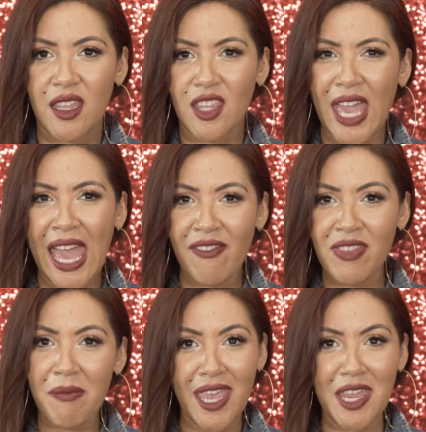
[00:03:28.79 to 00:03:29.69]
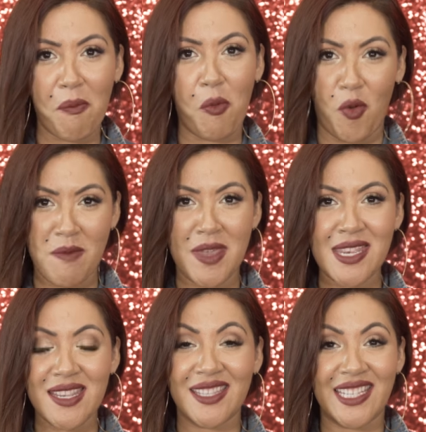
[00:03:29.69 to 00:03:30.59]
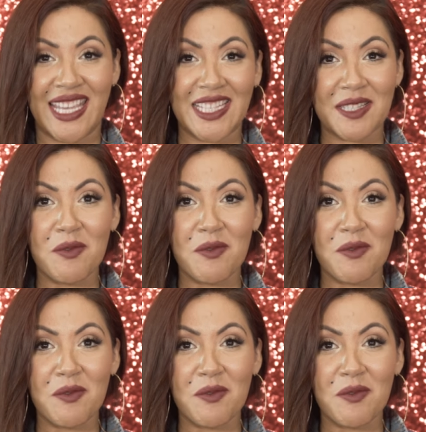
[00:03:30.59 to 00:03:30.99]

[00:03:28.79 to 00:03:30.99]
I have to make an appointment to get some